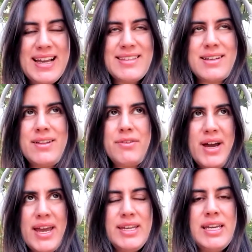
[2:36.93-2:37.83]
I started
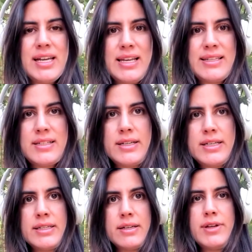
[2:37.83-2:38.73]
writing, and I
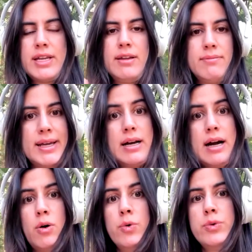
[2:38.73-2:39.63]
started creating my
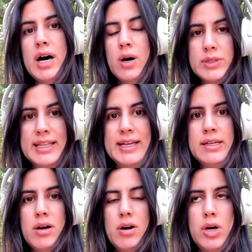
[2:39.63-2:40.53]
own
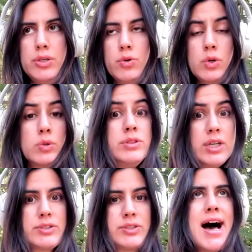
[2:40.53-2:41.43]
outline on Google
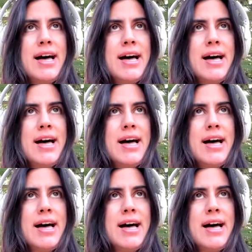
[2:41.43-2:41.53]
Docs.